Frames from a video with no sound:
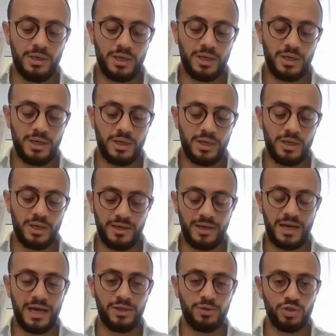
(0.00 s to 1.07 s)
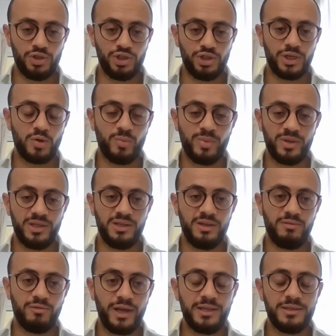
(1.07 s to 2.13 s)
I would say, hydrogen at
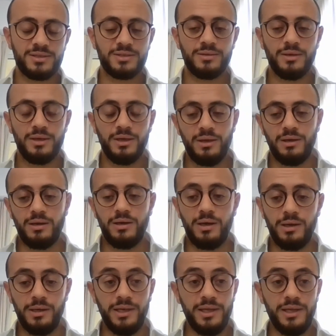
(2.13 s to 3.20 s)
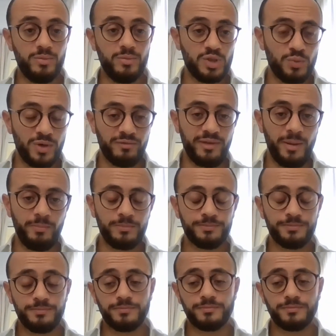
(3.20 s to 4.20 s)
competitive rates. NEOM is one of them.